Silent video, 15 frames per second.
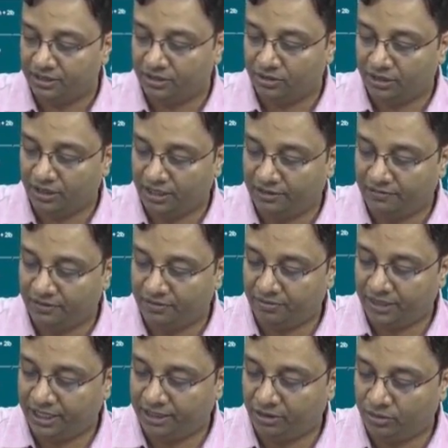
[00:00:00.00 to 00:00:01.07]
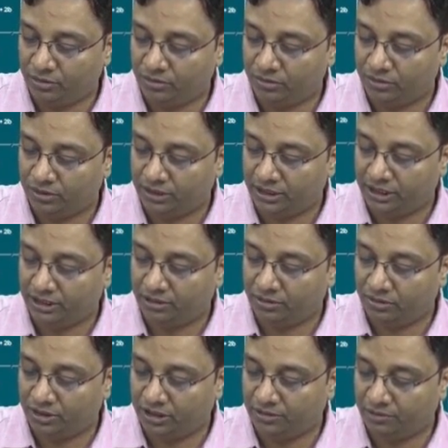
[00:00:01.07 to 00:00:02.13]
So 11 by 2
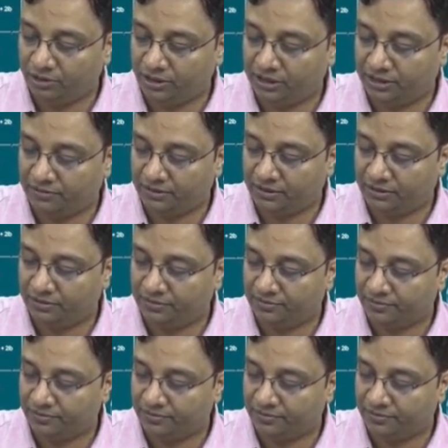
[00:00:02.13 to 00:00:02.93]
into 3.7